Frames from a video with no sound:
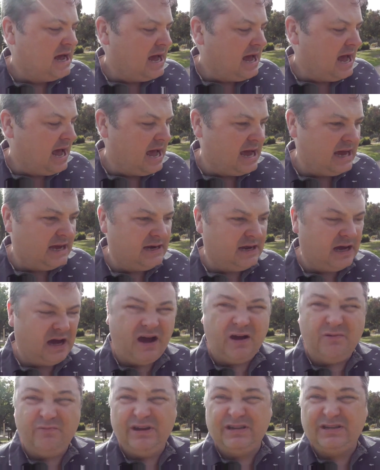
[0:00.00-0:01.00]
and
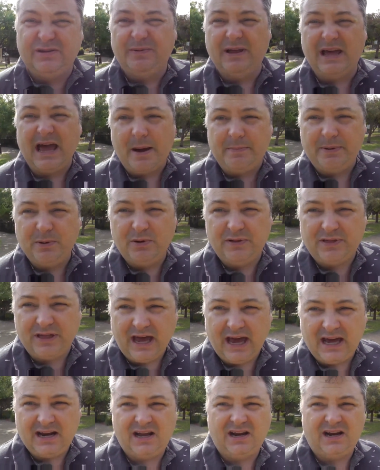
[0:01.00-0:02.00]
I'm reasonably happy with
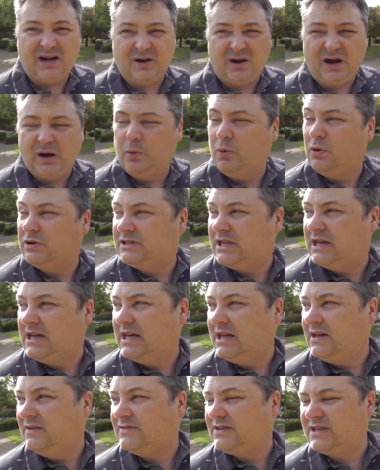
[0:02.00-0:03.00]
that, and I was
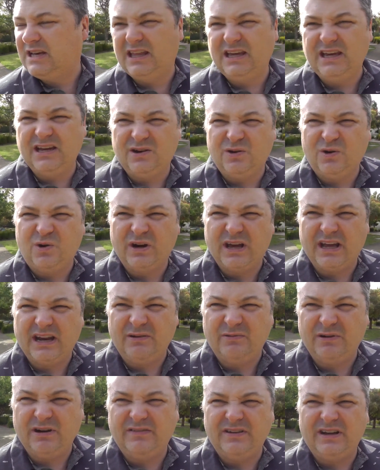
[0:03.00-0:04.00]
thinking of selling it or
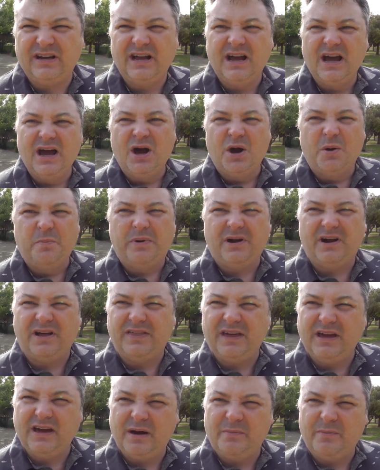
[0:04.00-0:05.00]
getting rid of it, but I
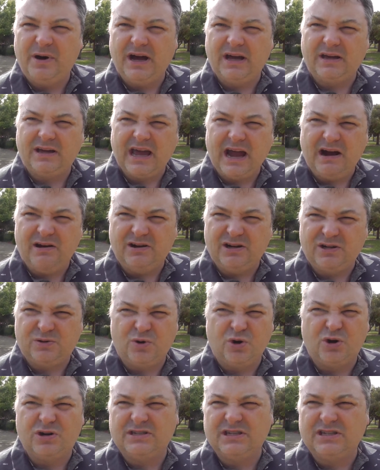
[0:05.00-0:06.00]
think I might carry it as
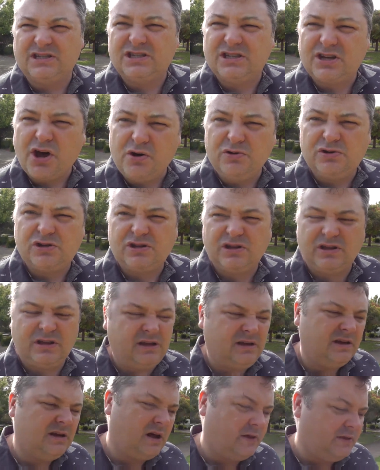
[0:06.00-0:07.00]
well, because it's so,
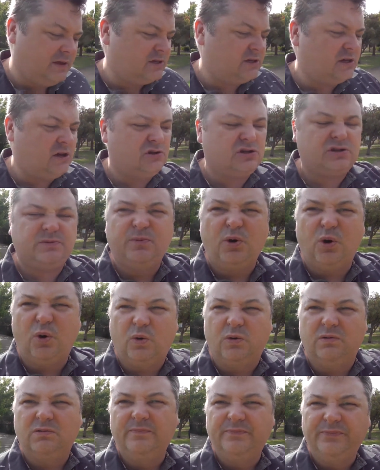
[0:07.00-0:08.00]
you know, they're so
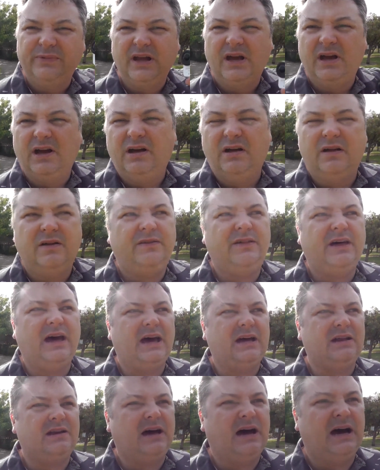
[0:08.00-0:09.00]
small
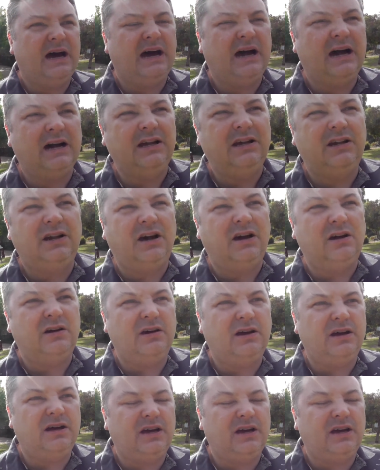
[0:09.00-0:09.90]
that you know,